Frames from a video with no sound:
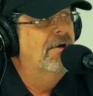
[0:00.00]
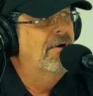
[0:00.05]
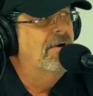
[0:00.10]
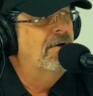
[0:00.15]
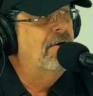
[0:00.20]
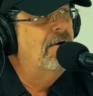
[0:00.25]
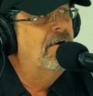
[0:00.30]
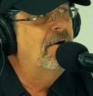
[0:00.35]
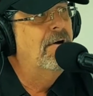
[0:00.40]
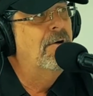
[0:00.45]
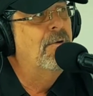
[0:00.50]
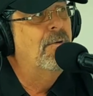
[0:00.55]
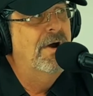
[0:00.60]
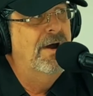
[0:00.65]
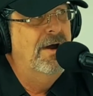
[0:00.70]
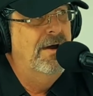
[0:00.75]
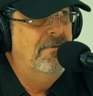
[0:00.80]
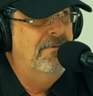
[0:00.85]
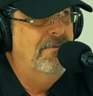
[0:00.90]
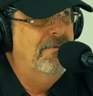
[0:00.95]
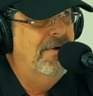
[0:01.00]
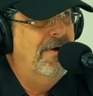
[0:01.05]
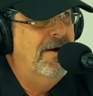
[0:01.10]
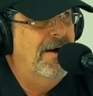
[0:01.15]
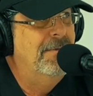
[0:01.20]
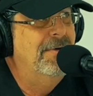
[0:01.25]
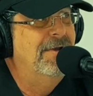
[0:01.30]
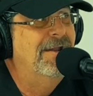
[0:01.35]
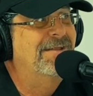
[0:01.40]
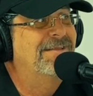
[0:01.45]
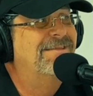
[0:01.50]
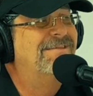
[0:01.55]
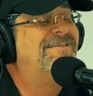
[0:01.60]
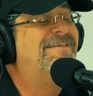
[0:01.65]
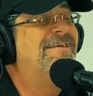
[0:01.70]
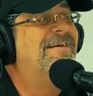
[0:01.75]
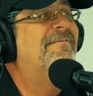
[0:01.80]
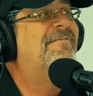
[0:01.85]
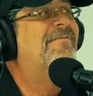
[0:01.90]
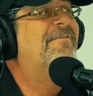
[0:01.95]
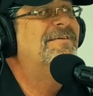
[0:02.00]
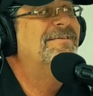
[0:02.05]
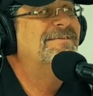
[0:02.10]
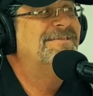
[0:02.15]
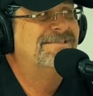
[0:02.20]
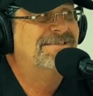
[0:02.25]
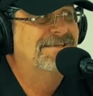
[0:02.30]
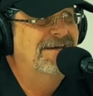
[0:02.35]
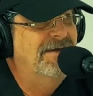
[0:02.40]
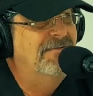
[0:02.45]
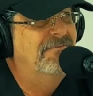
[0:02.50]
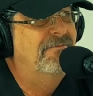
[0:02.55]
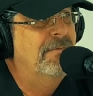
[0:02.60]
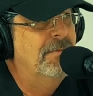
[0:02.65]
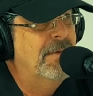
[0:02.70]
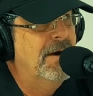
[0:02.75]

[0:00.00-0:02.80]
Now I'm a long way. I'm in a different state from my